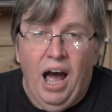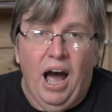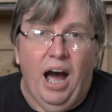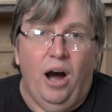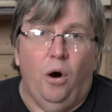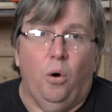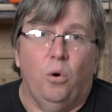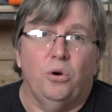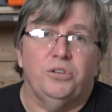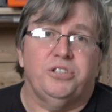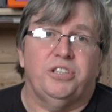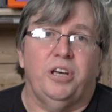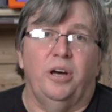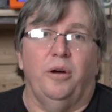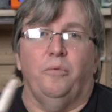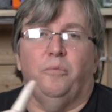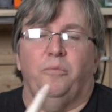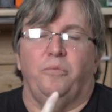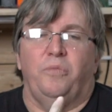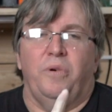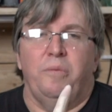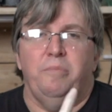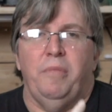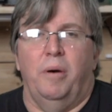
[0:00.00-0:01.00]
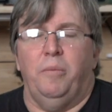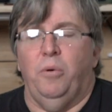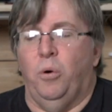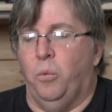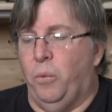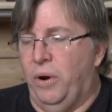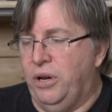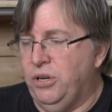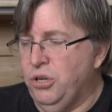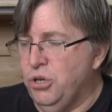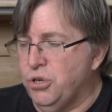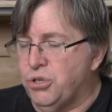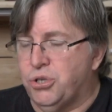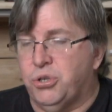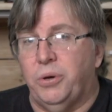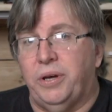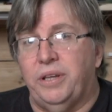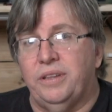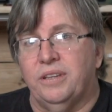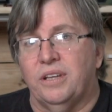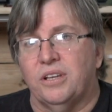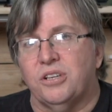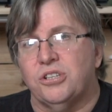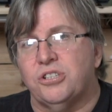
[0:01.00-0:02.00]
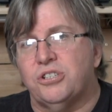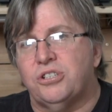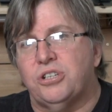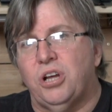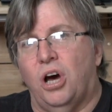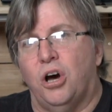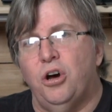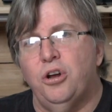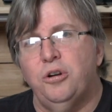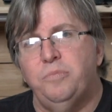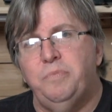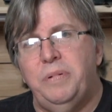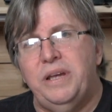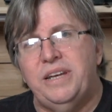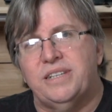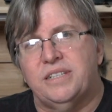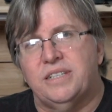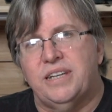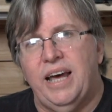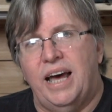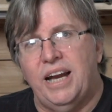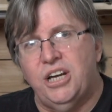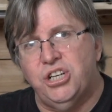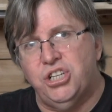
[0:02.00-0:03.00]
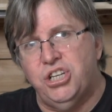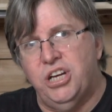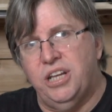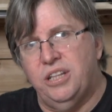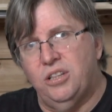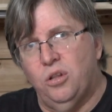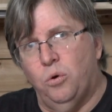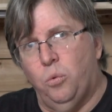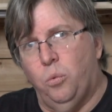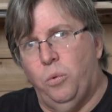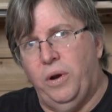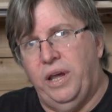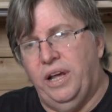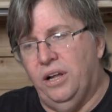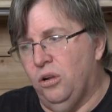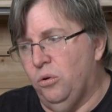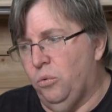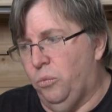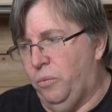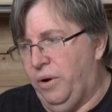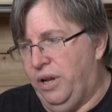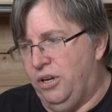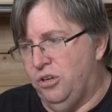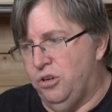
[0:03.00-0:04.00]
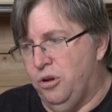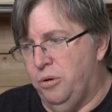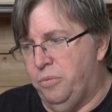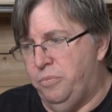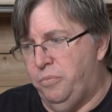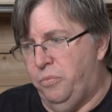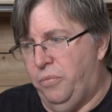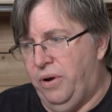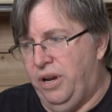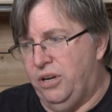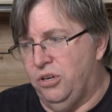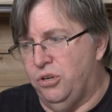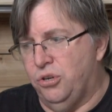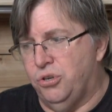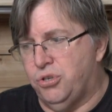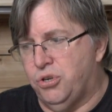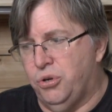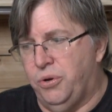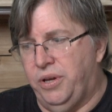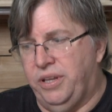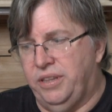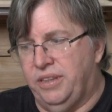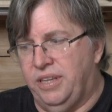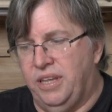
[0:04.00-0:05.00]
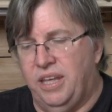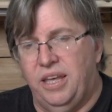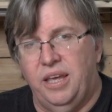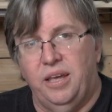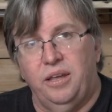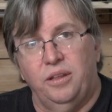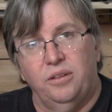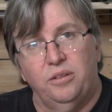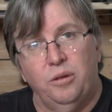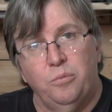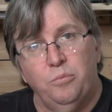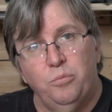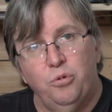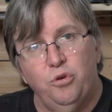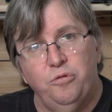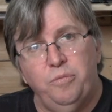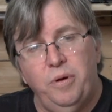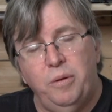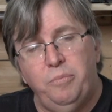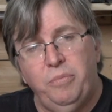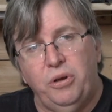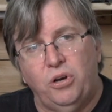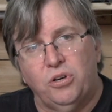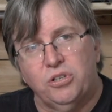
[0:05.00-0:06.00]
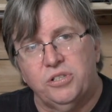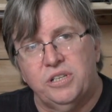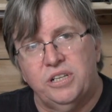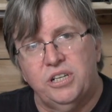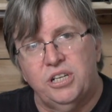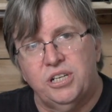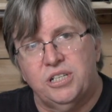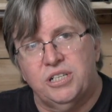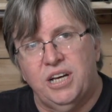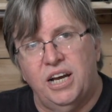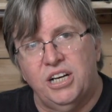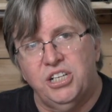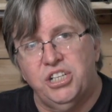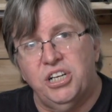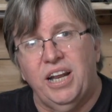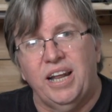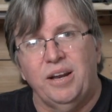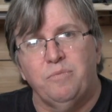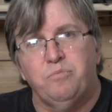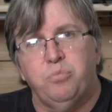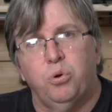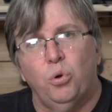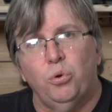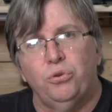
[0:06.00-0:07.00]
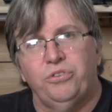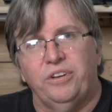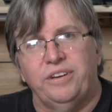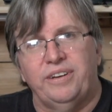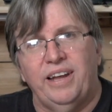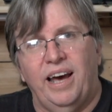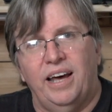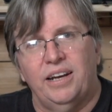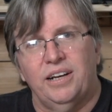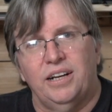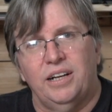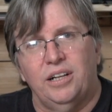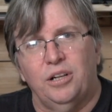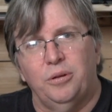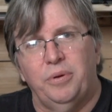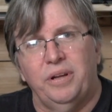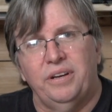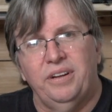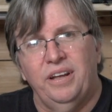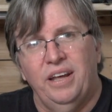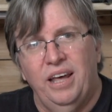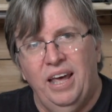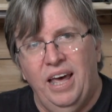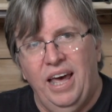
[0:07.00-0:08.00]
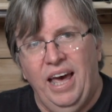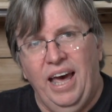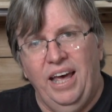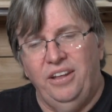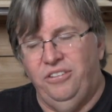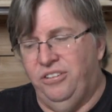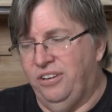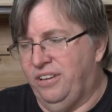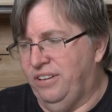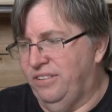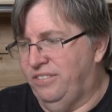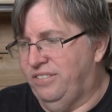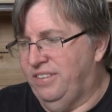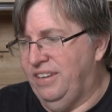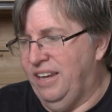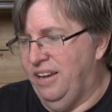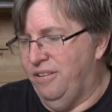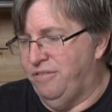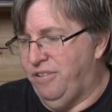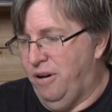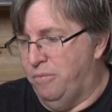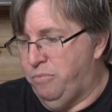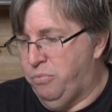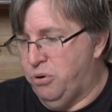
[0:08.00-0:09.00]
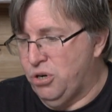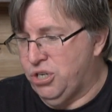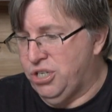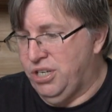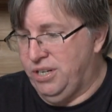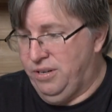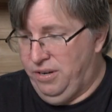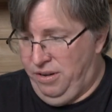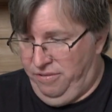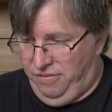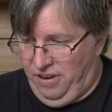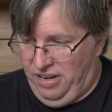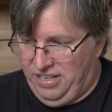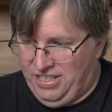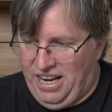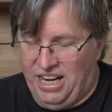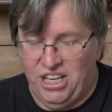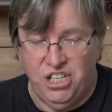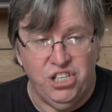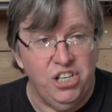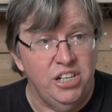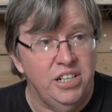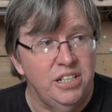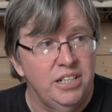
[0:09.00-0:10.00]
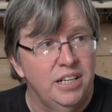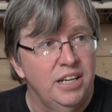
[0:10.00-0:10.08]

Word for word: also remember when you're doing this don't be touching the wheel when you when you're doing the the movement because when you touch it it pulls it down a little bit as you can see if I push it if I touch it